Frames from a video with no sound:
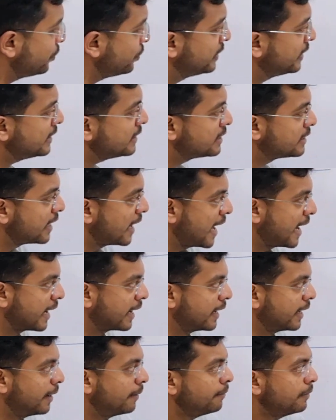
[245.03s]
to this
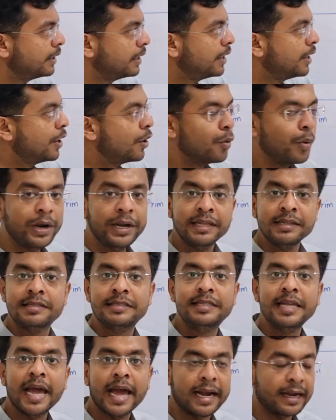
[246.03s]
diagram, what is
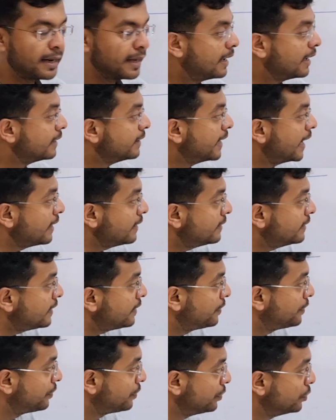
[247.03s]
that?
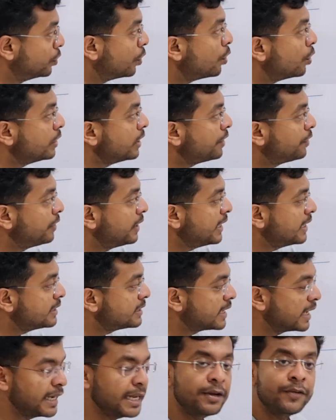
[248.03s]
That though the tree is
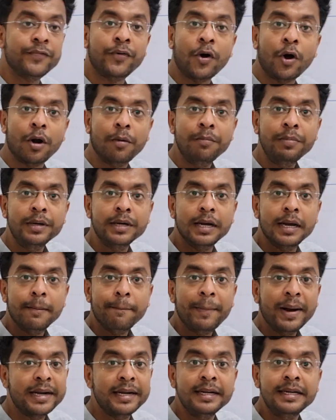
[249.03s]
getting formed,
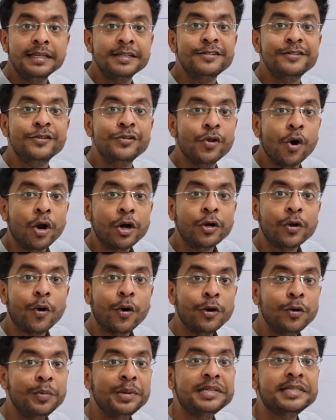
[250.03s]
but it is not
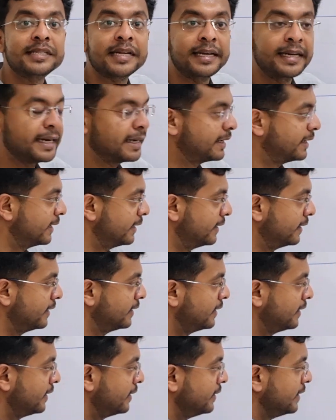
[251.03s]
always connected.
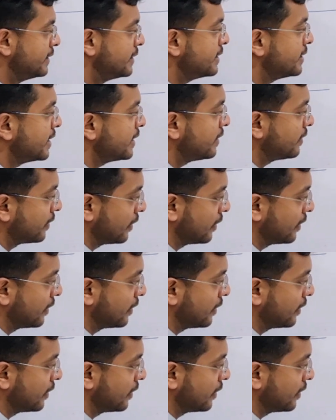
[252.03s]
This is it.